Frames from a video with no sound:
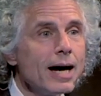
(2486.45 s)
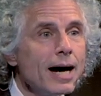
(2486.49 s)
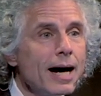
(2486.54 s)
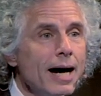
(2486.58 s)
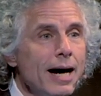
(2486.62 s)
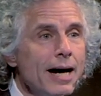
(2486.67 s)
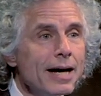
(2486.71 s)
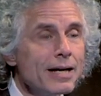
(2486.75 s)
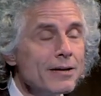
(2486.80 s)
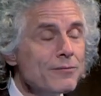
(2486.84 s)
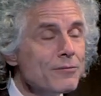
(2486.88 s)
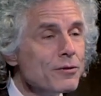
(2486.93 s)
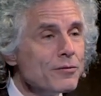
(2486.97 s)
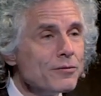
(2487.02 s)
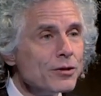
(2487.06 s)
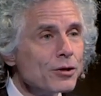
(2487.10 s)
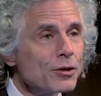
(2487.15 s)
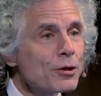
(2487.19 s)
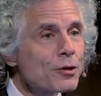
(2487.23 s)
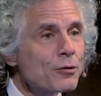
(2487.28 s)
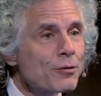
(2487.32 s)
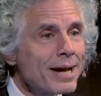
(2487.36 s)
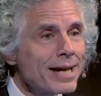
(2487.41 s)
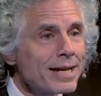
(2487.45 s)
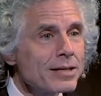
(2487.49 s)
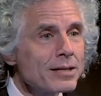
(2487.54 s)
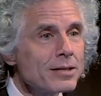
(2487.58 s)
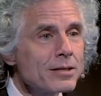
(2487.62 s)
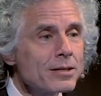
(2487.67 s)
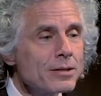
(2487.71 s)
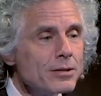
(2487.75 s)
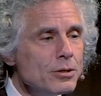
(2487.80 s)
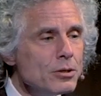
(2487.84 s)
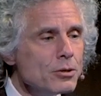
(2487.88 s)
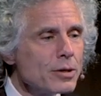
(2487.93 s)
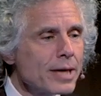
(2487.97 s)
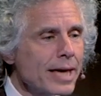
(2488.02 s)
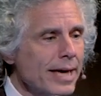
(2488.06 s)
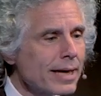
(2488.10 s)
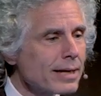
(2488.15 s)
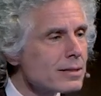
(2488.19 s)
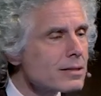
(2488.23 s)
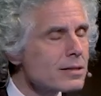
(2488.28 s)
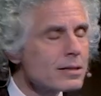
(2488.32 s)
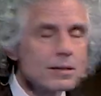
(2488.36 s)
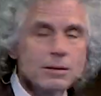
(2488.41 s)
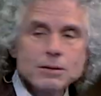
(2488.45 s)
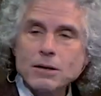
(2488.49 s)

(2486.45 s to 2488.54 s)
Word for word: If you feel threatened, you can't